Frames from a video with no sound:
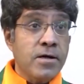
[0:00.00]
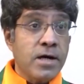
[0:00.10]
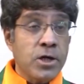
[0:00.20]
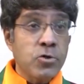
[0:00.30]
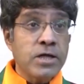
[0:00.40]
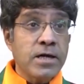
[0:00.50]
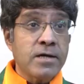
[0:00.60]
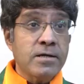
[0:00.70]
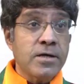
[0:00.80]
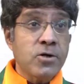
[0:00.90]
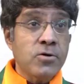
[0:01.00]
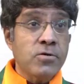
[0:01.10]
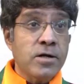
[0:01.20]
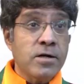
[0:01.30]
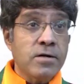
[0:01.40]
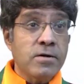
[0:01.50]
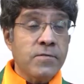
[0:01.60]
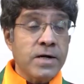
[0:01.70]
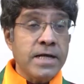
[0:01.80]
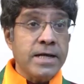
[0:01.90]
Ayodhya, you know,
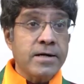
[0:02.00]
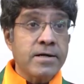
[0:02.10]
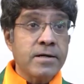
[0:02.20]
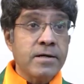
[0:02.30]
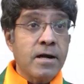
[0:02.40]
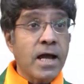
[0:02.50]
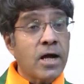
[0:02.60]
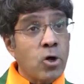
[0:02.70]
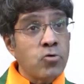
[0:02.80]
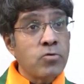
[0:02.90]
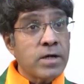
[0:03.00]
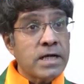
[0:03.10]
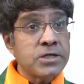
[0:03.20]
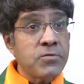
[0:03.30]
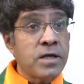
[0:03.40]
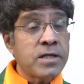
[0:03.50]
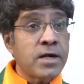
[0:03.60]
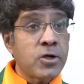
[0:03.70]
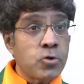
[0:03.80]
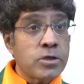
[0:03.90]
verdict. Like how Rajiv Gandhi
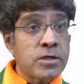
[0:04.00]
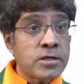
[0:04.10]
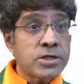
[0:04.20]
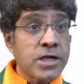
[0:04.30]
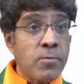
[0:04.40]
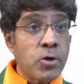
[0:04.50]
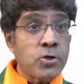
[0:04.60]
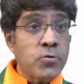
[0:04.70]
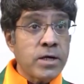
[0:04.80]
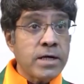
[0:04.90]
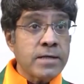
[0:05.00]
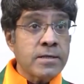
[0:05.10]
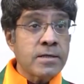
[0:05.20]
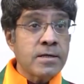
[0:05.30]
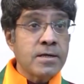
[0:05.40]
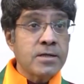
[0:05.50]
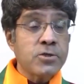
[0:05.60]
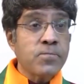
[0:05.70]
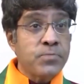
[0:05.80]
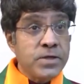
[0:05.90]
had overturned the Shabano verdict.
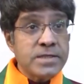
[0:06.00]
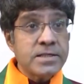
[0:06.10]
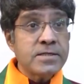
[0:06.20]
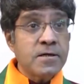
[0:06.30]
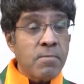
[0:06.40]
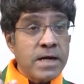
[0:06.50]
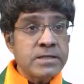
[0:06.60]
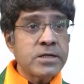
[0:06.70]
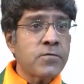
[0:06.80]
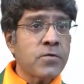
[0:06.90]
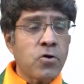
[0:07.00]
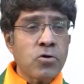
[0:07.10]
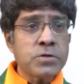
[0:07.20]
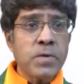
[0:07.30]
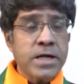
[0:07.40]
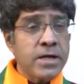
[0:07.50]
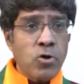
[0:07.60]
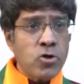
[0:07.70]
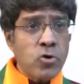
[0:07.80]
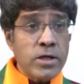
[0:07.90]
So this is the mindset of the Congress party. And
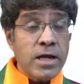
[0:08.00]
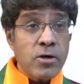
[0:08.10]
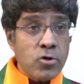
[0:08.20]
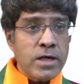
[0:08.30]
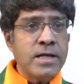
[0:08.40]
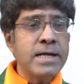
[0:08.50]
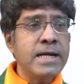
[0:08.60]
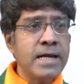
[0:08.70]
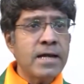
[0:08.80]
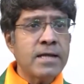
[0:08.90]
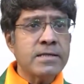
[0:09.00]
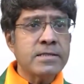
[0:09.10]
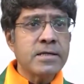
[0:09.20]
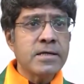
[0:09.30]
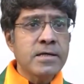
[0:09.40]
not only that, look at the India Alliance.